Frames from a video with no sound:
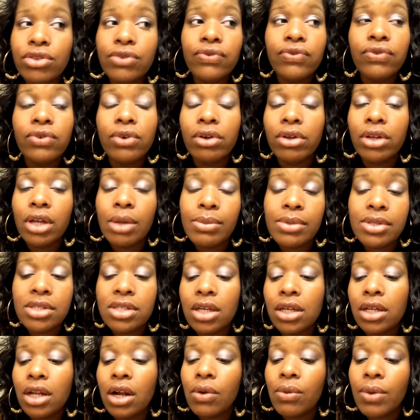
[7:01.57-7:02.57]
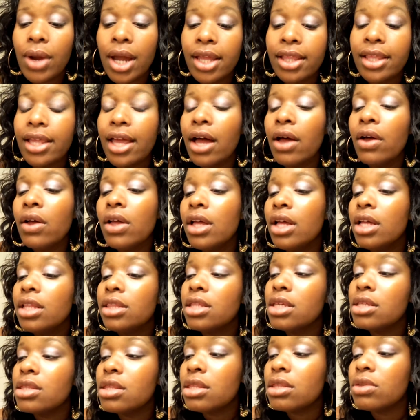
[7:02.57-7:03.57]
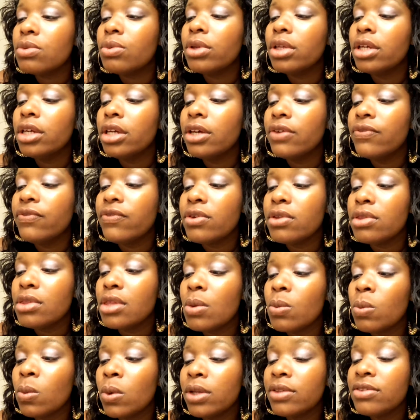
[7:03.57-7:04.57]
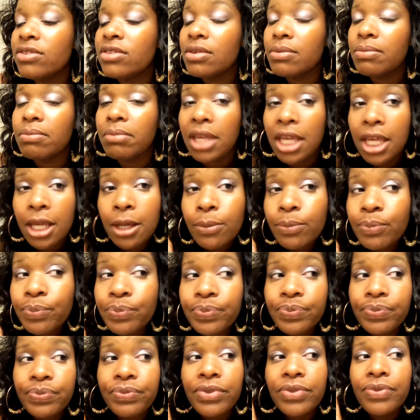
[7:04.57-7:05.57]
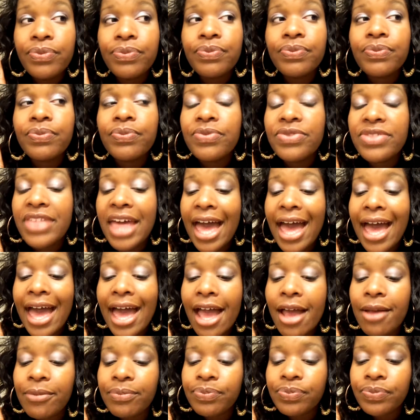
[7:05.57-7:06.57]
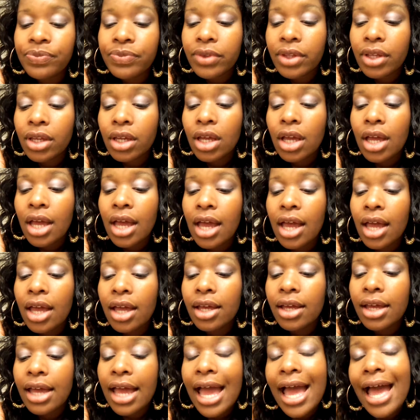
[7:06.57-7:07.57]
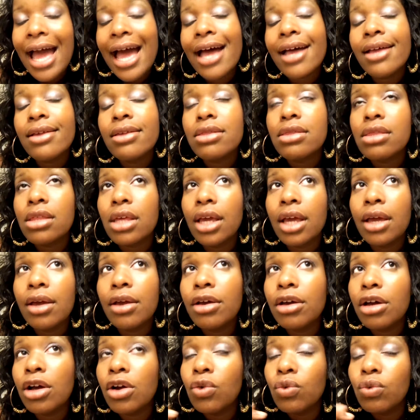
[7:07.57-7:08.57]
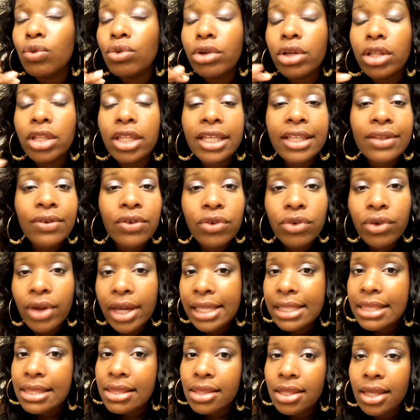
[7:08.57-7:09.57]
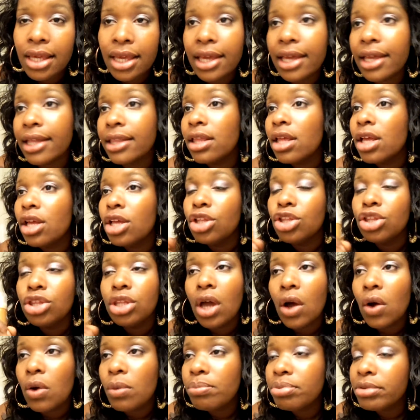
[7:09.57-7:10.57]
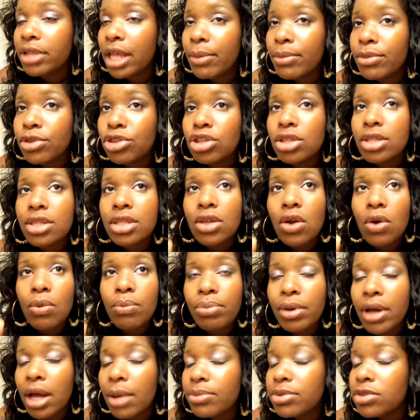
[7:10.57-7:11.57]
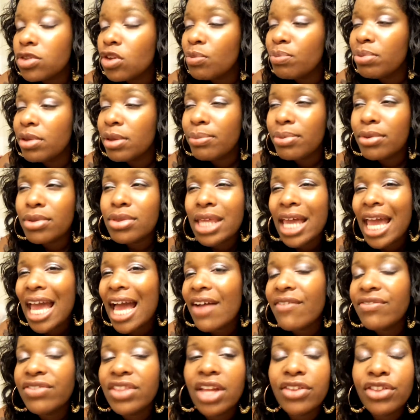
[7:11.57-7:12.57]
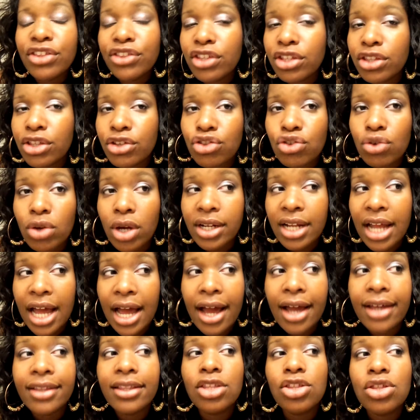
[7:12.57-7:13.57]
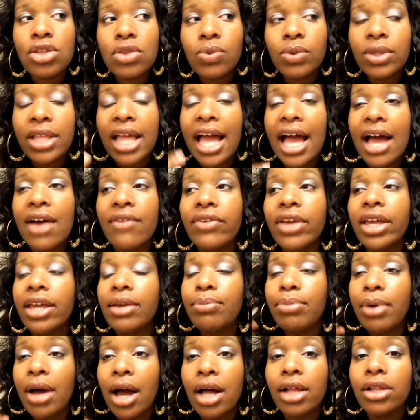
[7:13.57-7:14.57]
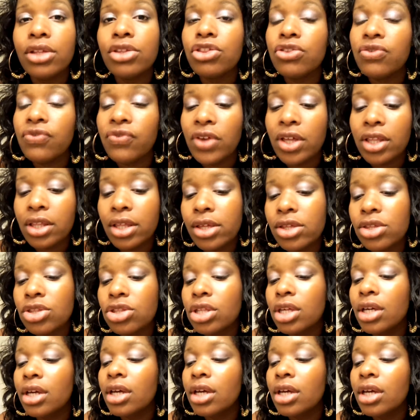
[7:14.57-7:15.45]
for you. I'm going to tell you that right now. This is really good for someone, to me, that has really great skin, no blemishes, no bumps, no pimples. They have nothing that they're trying to hide. They just want to have a polished finish.